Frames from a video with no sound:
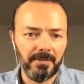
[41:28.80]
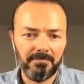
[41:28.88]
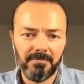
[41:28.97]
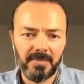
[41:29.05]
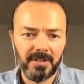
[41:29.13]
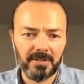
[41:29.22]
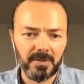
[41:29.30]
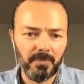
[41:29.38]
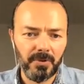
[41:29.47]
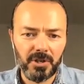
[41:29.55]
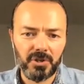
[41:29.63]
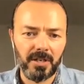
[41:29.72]
this
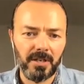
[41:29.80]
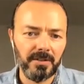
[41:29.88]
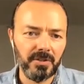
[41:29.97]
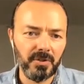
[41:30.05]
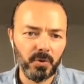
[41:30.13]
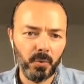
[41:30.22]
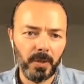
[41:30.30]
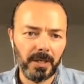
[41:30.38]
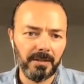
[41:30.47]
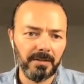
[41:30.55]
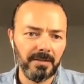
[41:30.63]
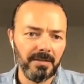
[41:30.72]
pressure, this quick
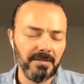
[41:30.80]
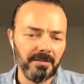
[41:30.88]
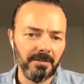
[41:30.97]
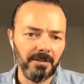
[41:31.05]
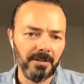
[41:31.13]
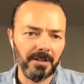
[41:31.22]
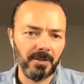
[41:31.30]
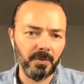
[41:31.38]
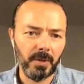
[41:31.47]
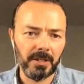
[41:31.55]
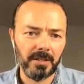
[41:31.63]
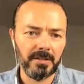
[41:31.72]

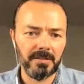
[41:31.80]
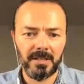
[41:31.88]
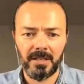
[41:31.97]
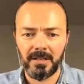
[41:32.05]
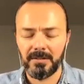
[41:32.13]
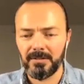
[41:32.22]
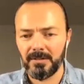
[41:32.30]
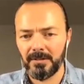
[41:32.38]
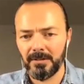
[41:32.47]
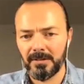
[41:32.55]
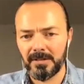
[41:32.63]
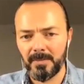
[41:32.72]
quickness, and
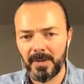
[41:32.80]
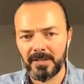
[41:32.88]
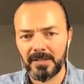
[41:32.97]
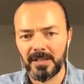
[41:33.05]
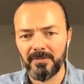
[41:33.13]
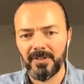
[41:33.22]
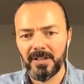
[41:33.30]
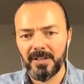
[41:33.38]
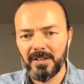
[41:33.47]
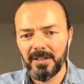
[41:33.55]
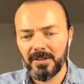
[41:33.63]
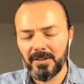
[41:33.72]
some other stuff,
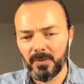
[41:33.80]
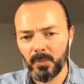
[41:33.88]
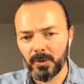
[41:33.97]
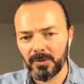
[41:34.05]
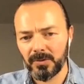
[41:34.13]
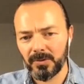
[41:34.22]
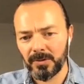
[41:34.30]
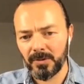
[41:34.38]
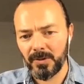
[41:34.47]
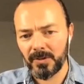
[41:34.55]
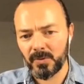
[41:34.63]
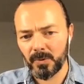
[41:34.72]
that would
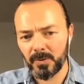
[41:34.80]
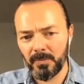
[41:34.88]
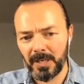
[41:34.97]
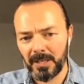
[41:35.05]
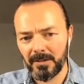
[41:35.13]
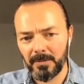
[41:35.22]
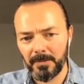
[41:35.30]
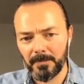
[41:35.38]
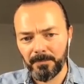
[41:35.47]
this would make the,